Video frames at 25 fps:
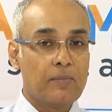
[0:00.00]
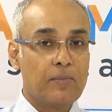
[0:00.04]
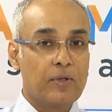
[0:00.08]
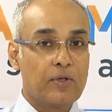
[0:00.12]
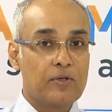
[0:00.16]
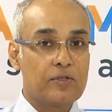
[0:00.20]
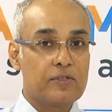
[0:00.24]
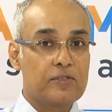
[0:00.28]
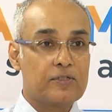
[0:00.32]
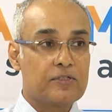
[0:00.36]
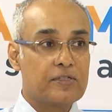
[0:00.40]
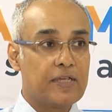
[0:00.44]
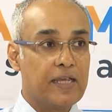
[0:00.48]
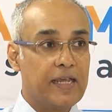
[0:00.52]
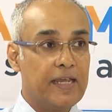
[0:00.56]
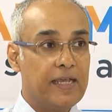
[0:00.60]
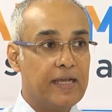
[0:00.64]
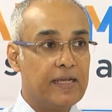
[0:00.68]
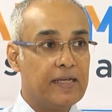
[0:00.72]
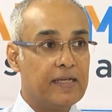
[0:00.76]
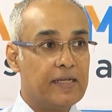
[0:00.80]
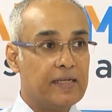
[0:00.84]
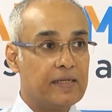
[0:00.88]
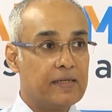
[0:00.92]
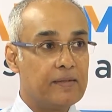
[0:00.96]
because
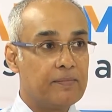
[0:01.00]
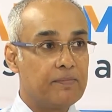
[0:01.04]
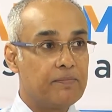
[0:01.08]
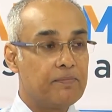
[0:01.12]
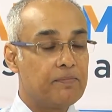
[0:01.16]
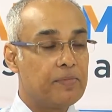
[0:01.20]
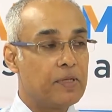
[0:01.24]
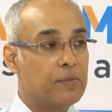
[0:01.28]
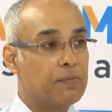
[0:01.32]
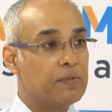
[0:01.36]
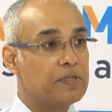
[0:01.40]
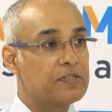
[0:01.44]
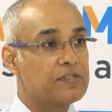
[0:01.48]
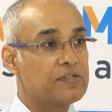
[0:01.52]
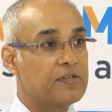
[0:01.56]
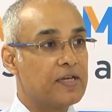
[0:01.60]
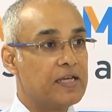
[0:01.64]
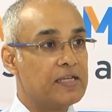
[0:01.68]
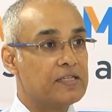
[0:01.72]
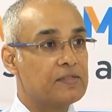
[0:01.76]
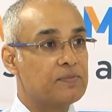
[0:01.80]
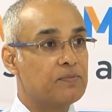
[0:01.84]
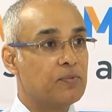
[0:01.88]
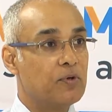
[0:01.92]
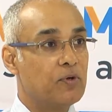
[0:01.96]
here people
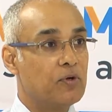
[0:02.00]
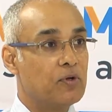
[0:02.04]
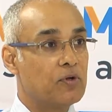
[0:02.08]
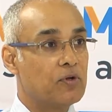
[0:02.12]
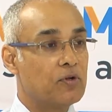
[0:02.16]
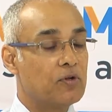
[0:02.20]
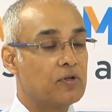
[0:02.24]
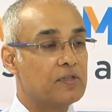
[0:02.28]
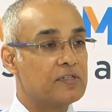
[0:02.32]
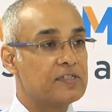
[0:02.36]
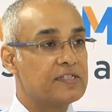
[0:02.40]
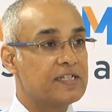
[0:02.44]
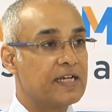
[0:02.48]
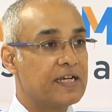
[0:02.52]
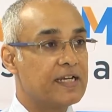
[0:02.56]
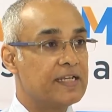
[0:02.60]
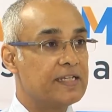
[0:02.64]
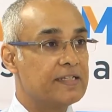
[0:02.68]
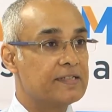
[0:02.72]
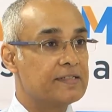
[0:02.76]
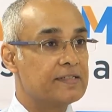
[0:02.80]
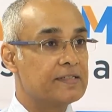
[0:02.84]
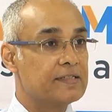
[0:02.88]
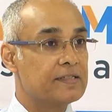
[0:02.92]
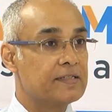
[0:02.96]
stress more on
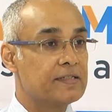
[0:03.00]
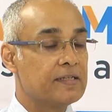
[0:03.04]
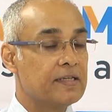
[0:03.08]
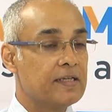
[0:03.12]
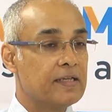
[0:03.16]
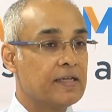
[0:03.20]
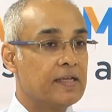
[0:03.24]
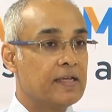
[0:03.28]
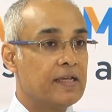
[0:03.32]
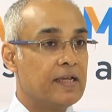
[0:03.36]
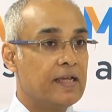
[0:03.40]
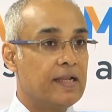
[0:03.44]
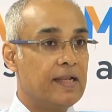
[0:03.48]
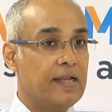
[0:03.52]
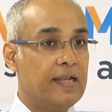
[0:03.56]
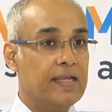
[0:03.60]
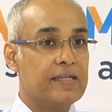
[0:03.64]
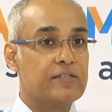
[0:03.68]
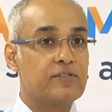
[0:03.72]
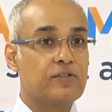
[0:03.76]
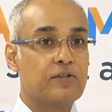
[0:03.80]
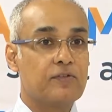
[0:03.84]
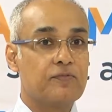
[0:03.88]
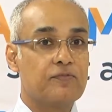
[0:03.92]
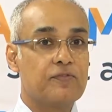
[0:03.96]
studies and
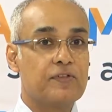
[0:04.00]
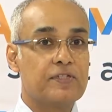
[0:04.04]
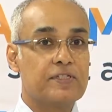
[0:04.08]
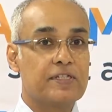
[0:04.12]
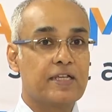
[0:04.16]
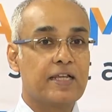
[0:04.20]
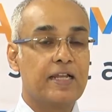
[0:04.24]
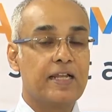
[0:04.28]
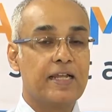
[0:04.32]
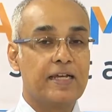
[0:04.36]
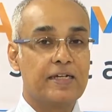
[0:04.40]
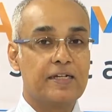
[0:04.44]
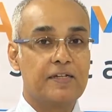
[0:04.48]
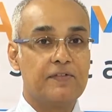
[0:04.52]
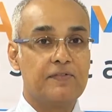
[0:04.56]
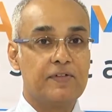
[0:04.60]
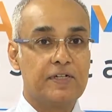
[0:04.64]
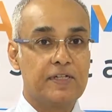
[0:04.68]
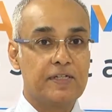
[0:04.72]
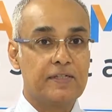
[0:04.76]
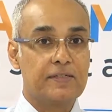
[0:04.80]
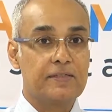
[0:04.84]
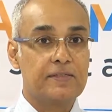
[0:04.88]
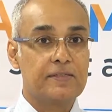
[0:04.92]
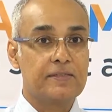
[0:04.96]
less on physical
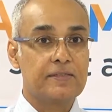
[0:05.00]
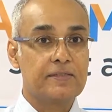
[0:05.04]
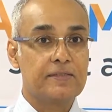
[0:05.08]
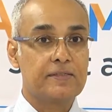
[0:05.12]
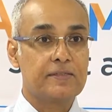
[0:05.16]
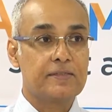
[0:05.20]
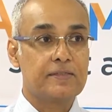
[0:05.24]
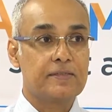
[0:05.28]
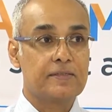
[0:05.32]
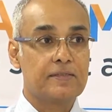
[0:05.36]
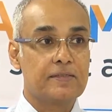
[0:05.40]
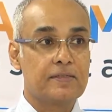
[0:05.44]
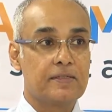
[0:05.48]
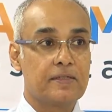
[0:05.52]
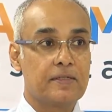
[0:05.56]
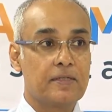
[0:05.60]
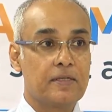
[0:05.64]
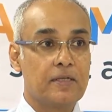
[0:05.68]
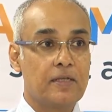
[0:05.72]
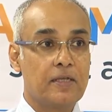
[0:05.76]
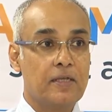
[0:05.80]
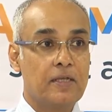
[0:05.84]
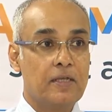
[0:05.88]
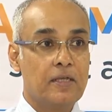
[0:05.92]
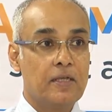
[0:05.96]
activity.
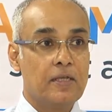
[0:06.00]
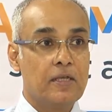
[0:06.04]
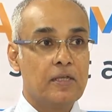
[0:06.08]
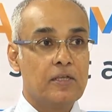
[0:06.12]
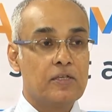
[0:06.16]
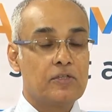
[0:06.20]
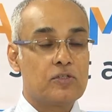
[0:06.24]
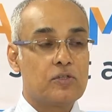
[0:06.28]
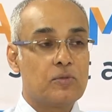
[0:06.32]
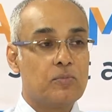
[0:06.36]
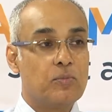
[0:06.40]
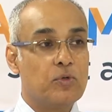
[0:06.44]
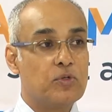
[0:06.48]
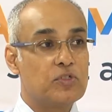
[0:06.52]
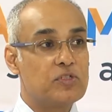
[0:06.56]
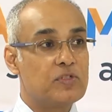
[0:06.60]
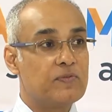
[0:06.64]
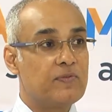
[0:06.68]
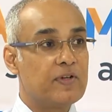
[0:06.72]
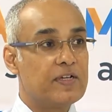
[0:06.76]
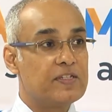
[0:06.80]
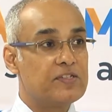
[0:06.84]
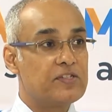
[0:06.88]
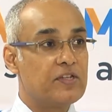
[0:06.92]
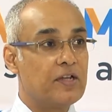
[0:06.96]
So most
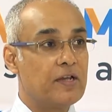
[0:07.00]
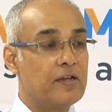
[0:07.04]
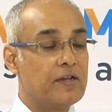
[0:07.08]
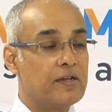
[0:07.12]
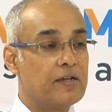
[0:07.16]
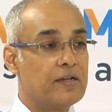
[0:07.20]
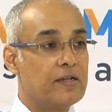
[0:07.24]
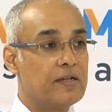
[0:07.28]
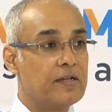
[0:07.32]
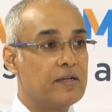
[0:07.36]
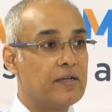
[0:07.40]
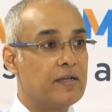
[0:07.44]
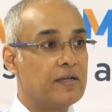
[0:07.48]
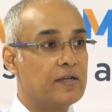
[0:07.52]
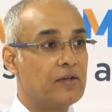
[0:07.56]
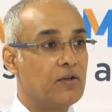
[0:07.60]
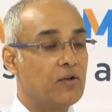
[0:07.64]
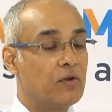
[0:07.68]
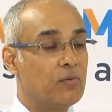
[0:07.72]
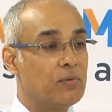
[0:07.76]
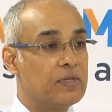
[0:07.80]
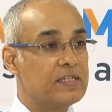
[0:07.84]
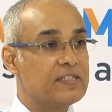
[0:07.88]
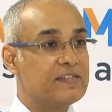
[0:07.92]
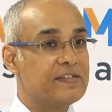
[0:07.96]
of our children are
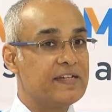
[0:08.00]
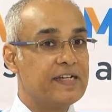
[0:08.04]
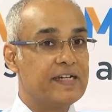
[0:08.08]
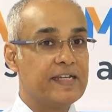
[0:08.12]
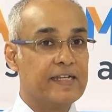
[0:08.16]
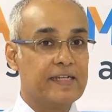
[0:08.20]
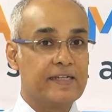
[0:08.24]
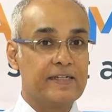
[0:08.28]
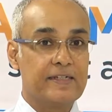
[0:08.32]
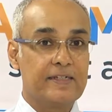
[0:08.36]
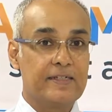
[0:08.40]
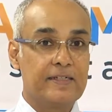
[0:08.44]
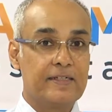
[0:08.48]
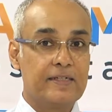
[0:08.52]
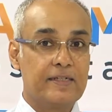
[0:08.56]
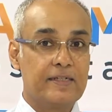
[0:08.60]
always reading